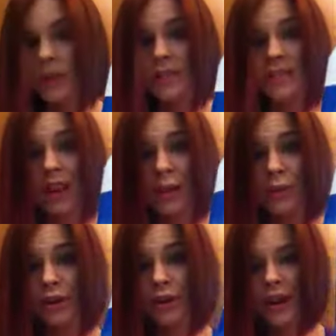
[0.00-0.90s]

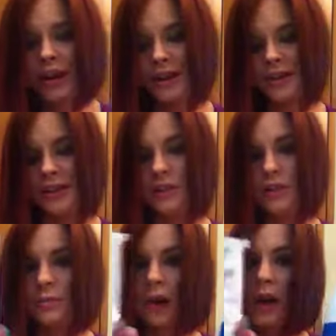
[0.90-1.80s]
developer and
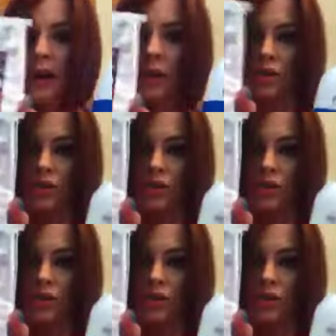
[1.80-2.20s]
here's my